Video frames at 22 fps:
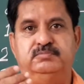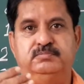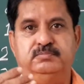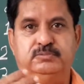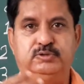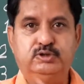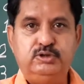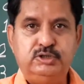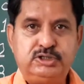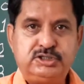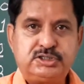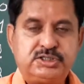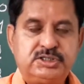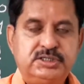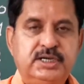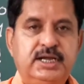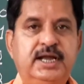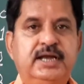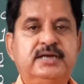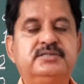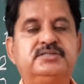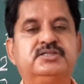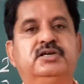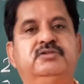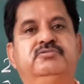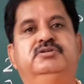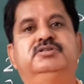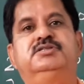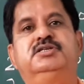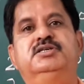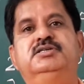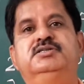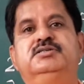goods and
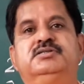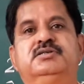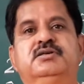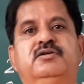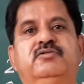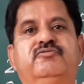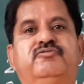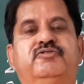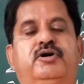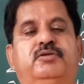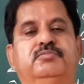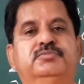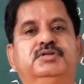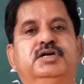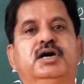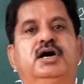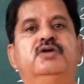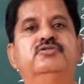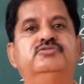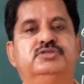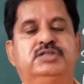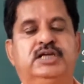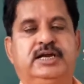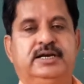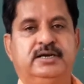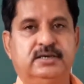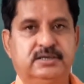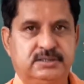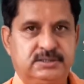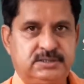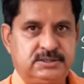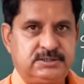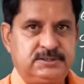services from the
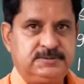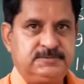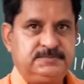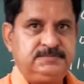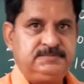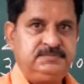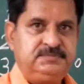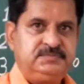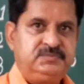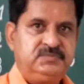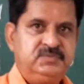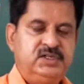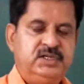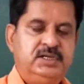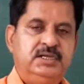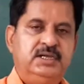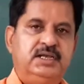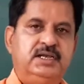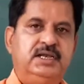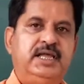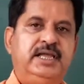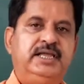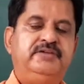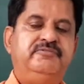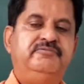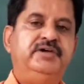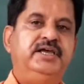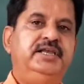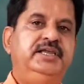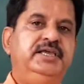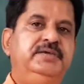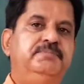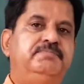outsiders. Like
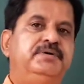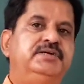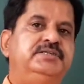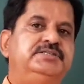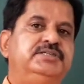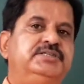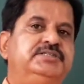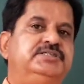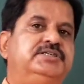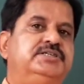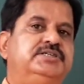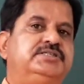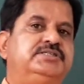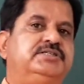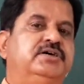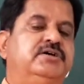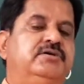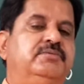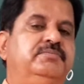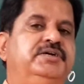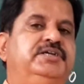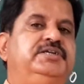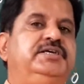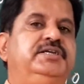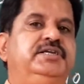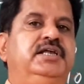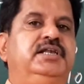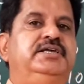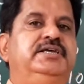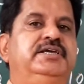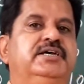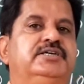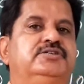when he purchases the raw material,
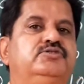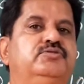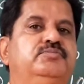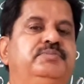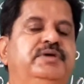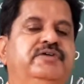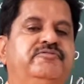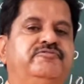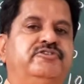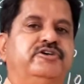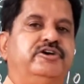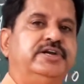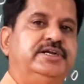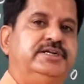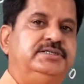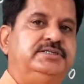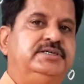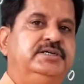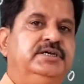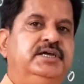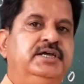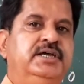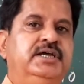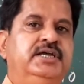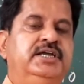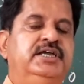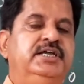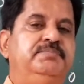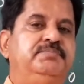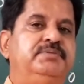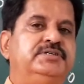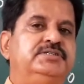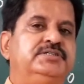he has to pay for it.
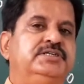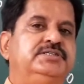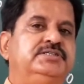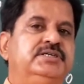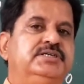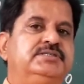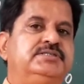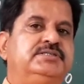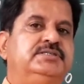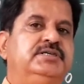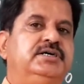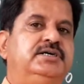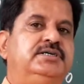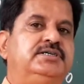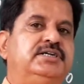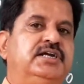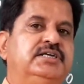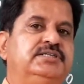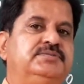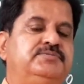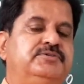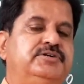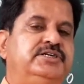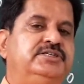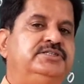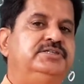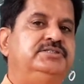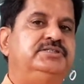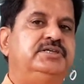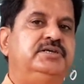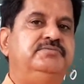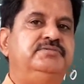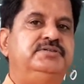He purchases the
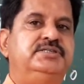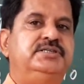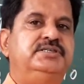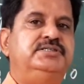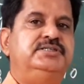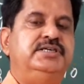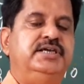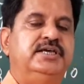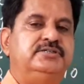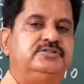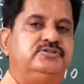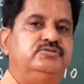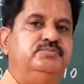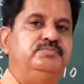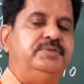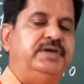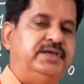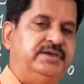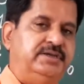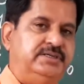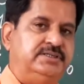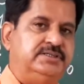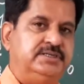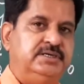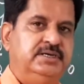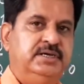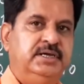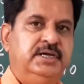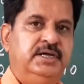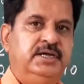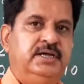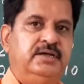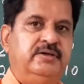transportation services, he has to pay it.
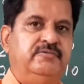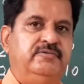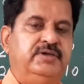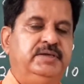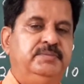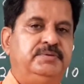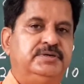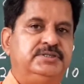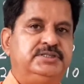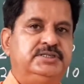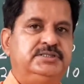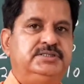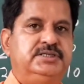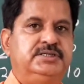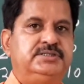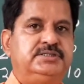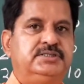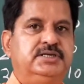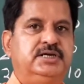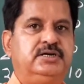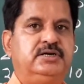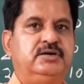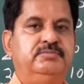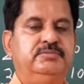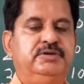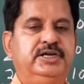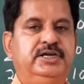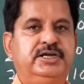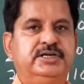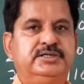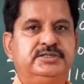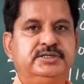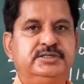He purchases the
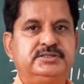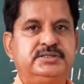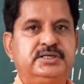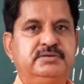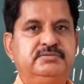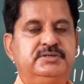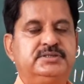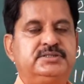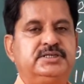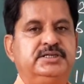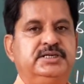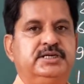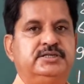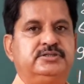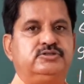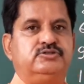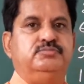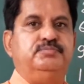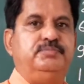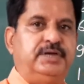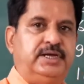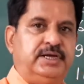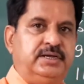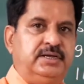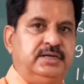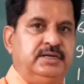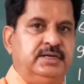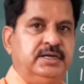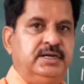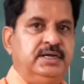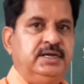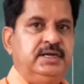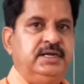communication service, he has to pay.
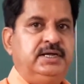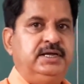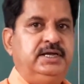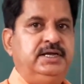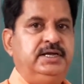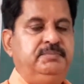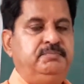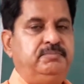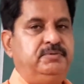He